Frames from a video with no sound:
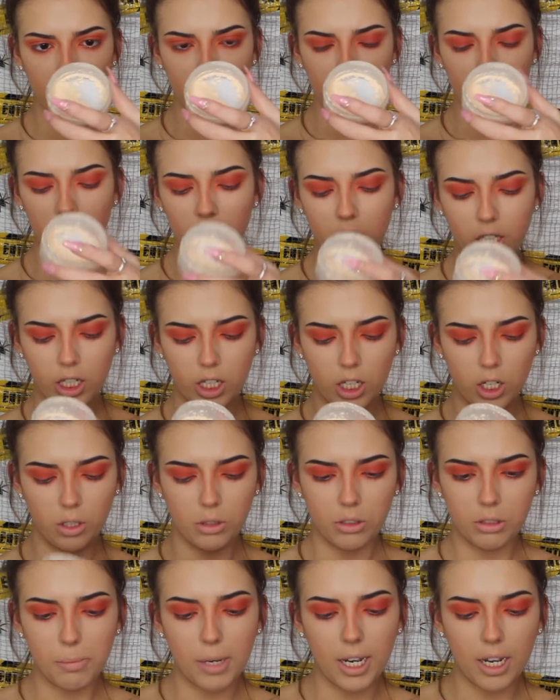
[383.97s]
Sheer
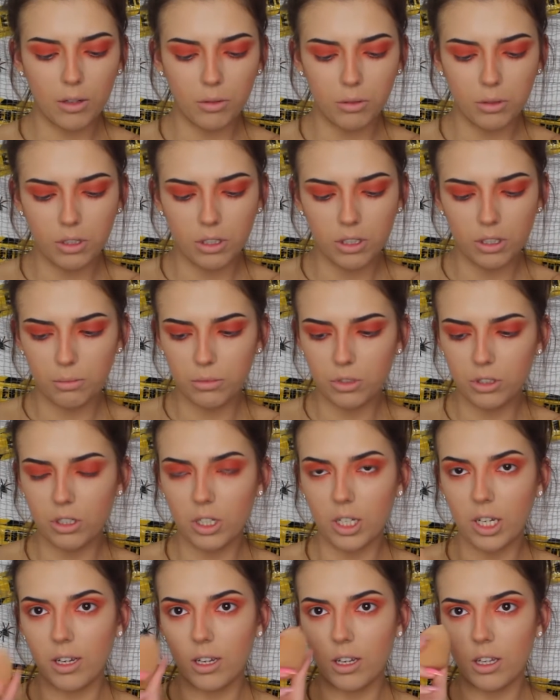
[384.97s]
Loose Powder, and I'm just
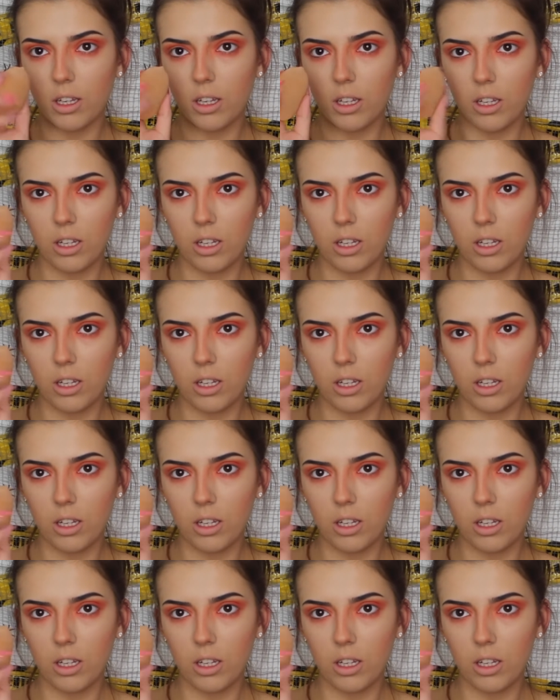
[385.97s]
going to get